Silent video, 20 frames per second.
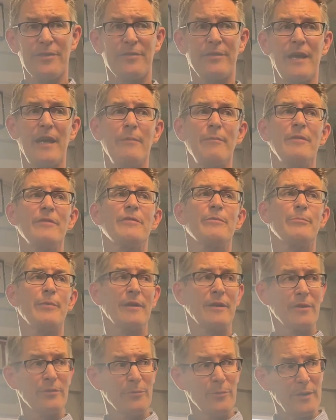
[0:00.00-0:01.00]
statements,
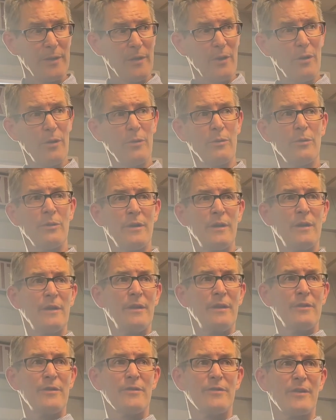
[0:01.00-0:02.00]
because we know
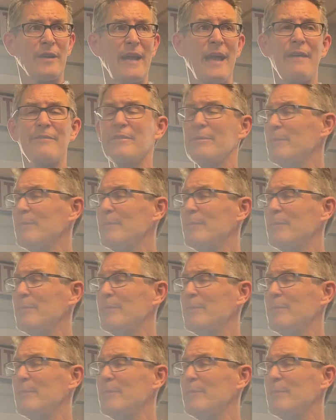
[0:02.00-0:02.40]
there's going to have to